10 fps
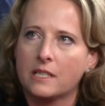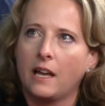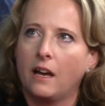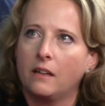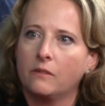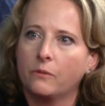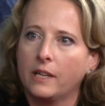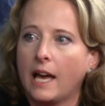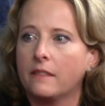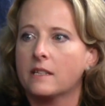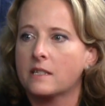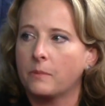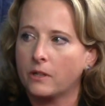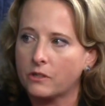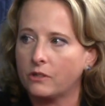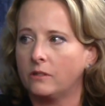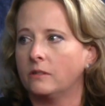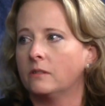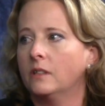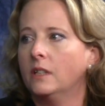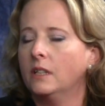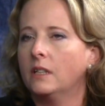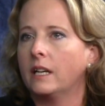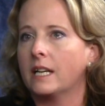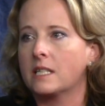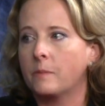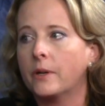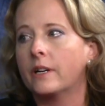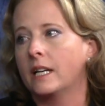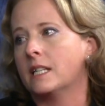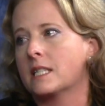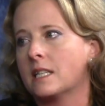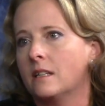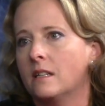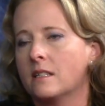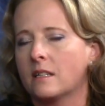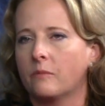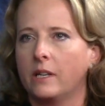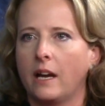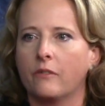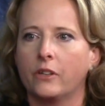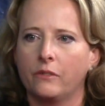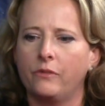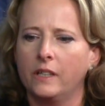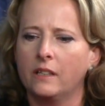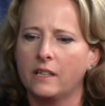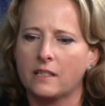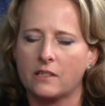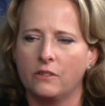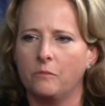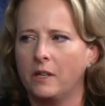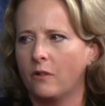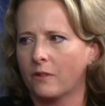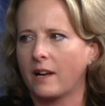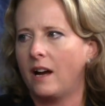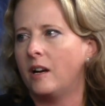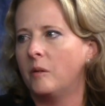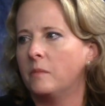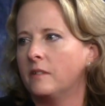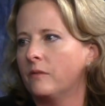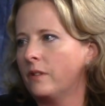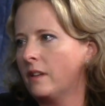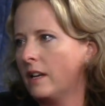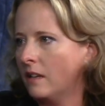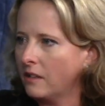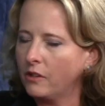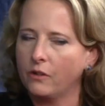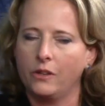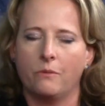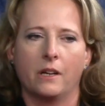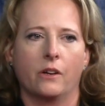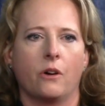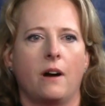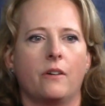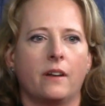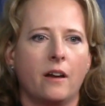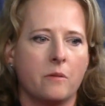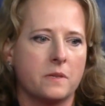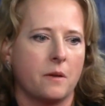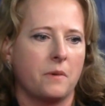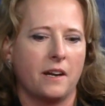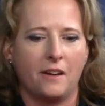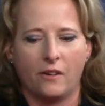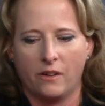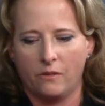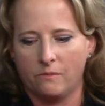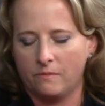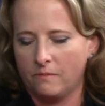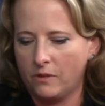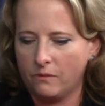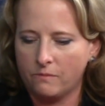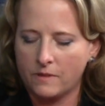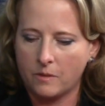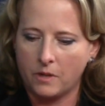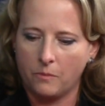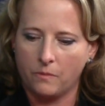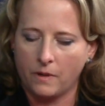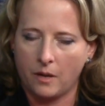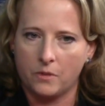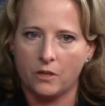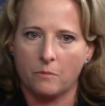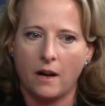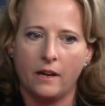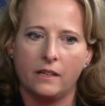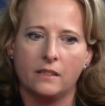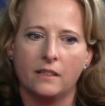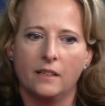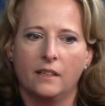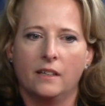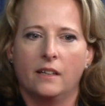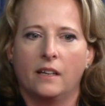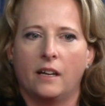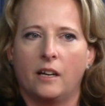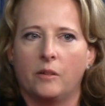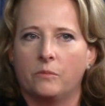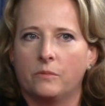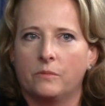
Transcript: had we had these spiritual experiences, and we'd have good feelings, and you'd be overcome and feel yeah. like you know you want to go out and help somebody, or you you somebody came to your mind. Um,